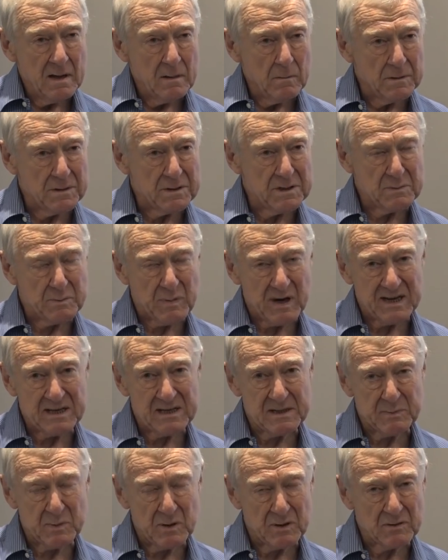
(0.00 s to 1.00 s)
which is
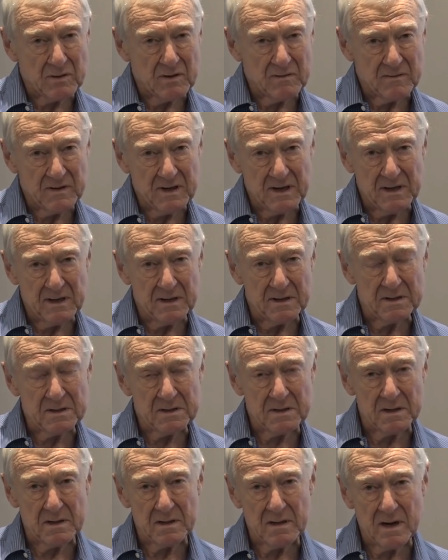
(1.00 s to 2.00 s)
based upon
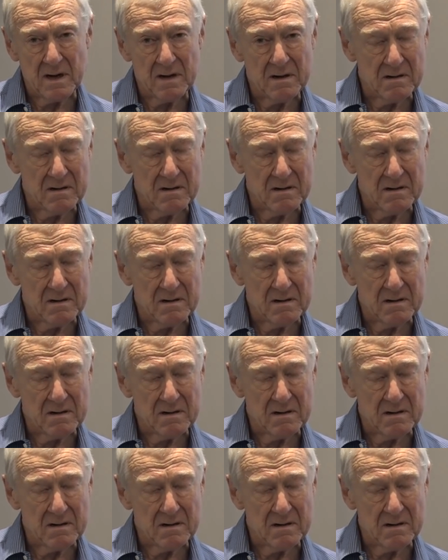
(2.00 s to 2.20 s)
convenience and